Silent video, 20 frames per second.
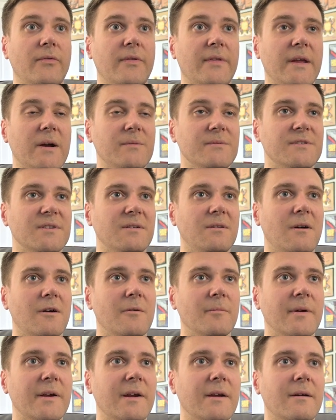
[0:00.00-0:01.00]
That was
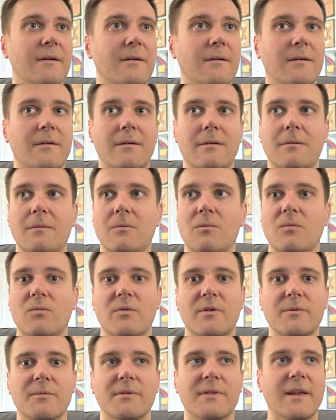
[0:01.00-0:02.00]
alarming.
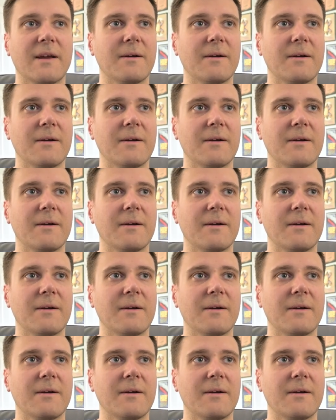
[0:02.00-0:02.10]
Wonder what